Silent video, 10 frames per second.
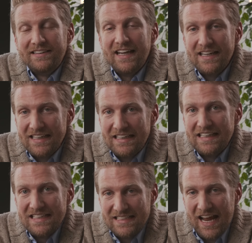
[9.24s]
Dating
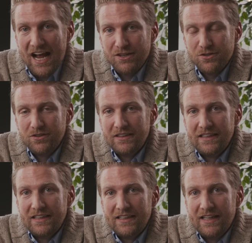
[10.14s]
is
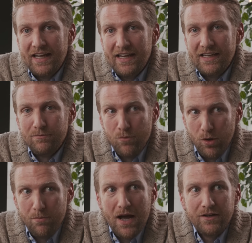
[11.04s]
actually a
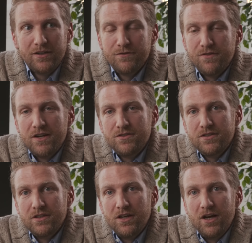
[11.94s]
more modern
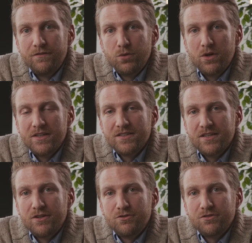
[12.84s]
invention of twentieth
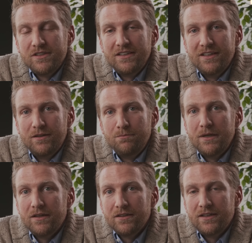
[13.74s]
century
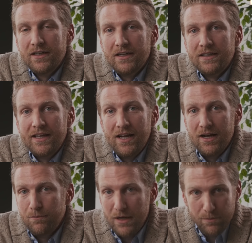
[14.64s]
America,
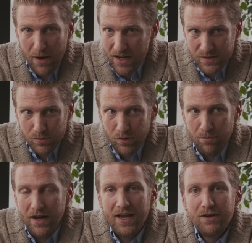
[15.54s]
uh, made possible
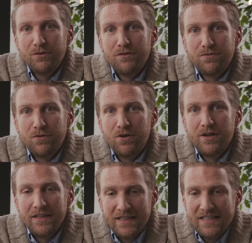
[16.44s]
by Henry
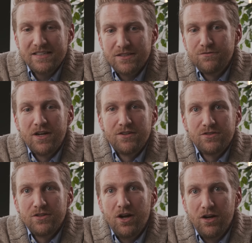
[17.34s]
Ford and his
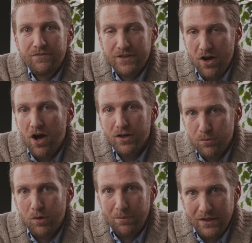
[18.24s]
invention of the
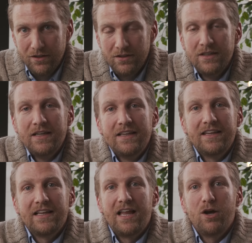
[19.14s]
automobile
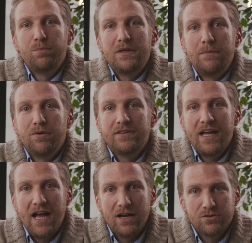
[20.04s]
that allowed people to
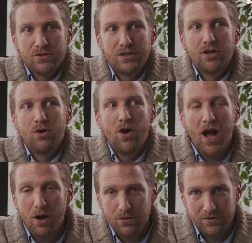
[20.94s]
actually go
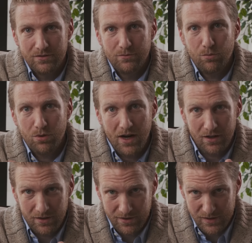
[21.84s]
out.
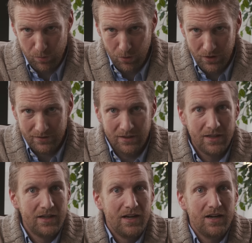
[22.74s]
Prior to this point,
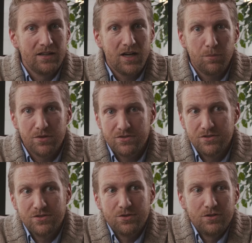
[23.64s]
uh, couples
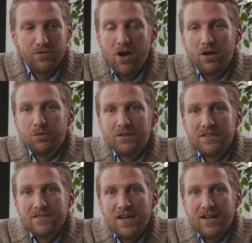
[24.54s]
just sort of
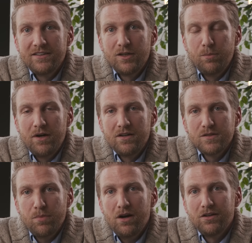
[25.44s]
awkwardly sat in their
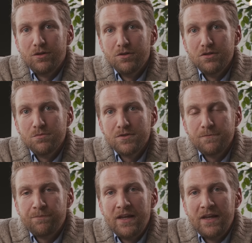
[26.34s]
parents' parlor rooms.